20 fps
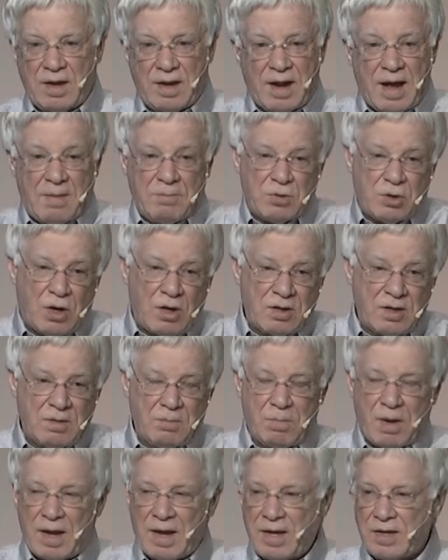and I'm
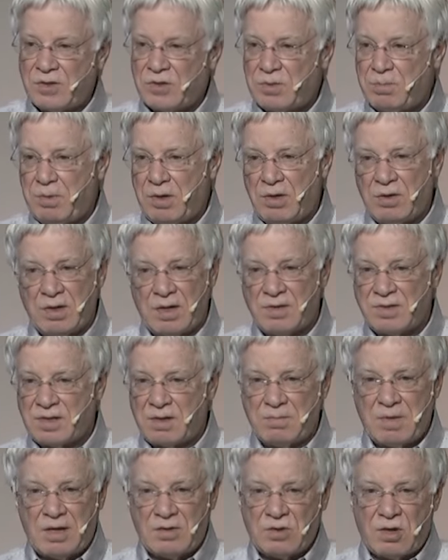talking by experience,
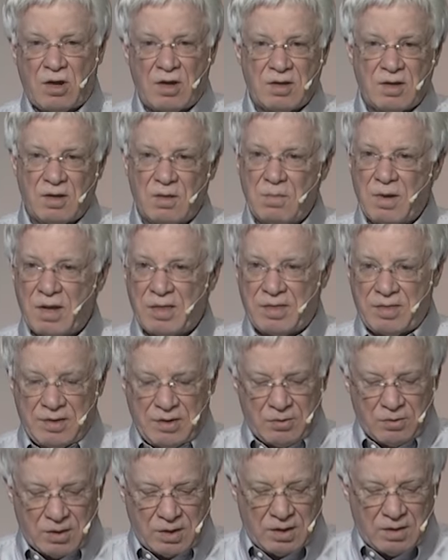I'm not talking about
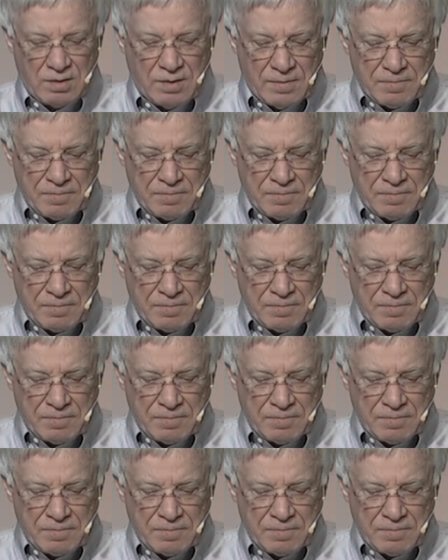theory.